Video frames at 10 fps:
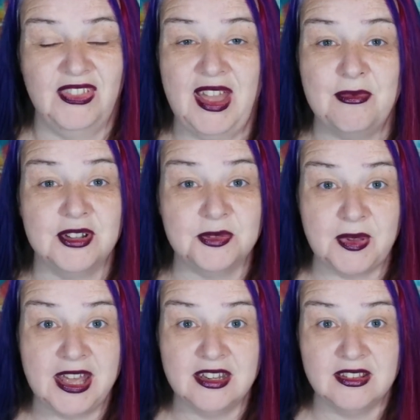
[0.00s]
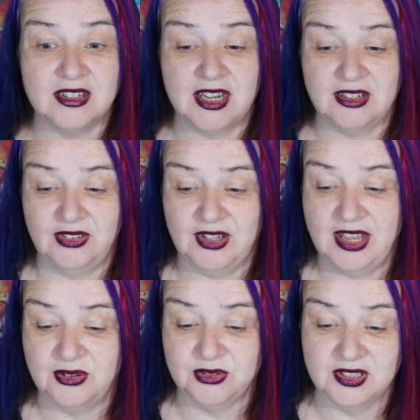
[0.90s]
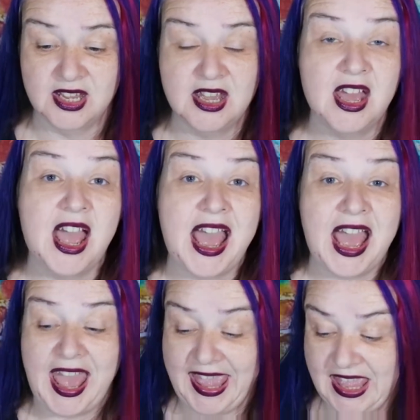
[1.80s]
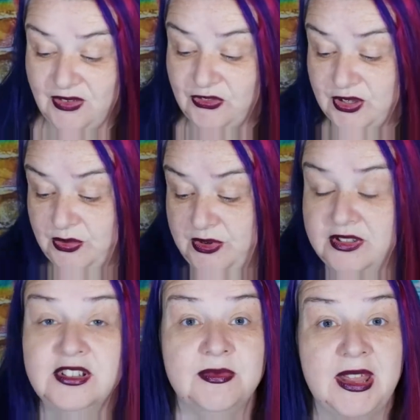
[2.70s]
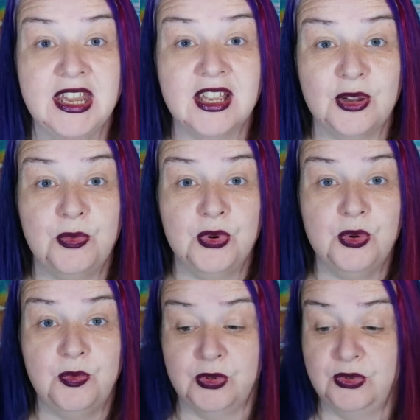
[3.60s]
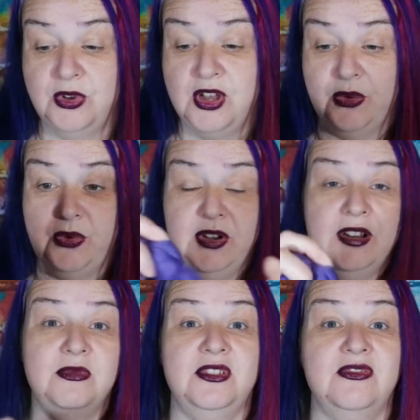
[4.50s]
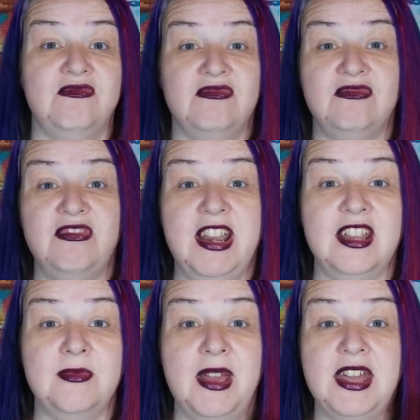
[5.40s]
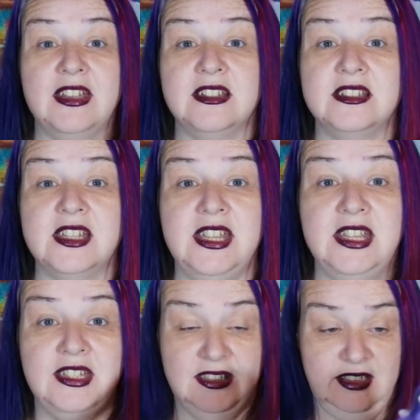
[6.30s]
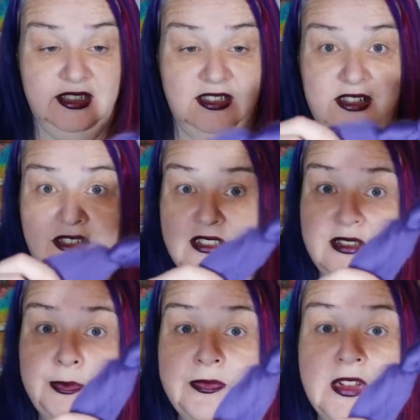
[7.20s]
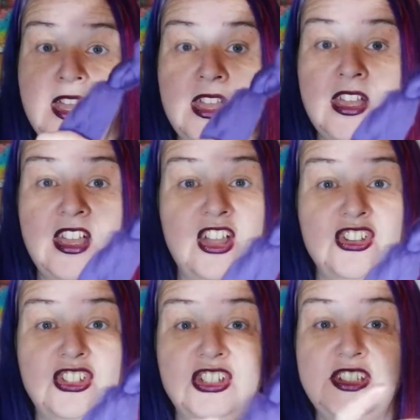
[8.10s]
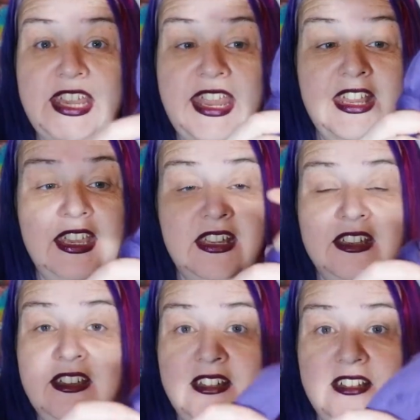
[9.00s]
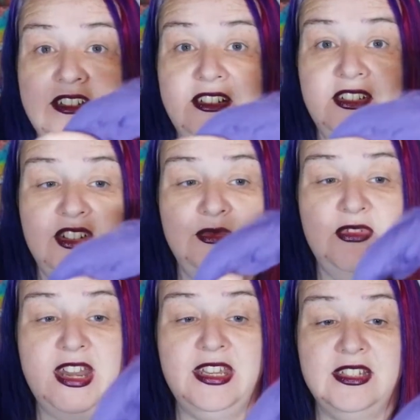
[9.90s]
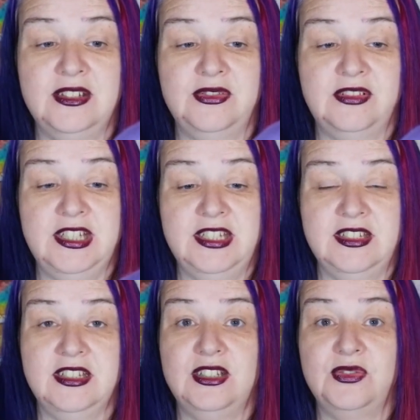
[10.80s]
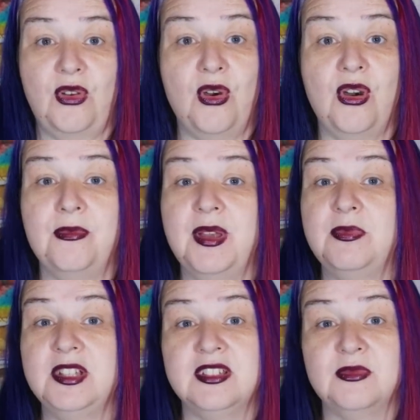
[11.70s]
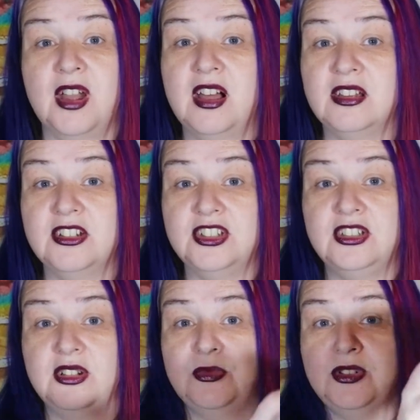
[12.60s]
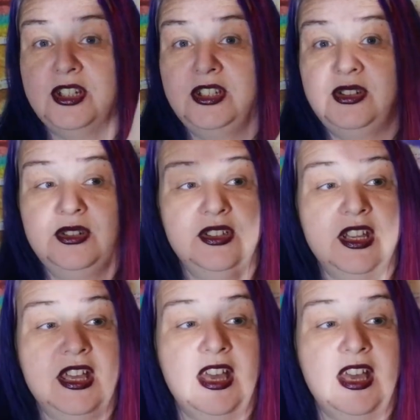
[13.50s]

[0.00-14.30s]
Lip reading: that much better than anything else. If you're wanting to make a bauble, what I would recommend is just taking some regular fleece that you've got, maybe some colours you don't want to use,